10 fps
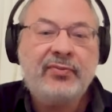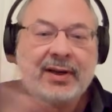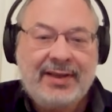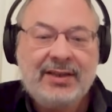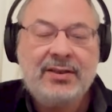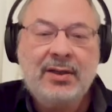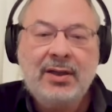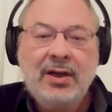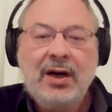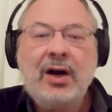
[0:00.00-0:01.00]
They forget
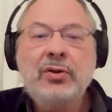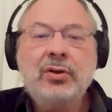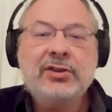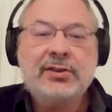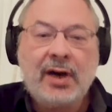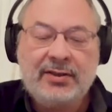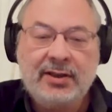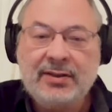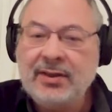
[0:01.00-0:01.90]
how it all started.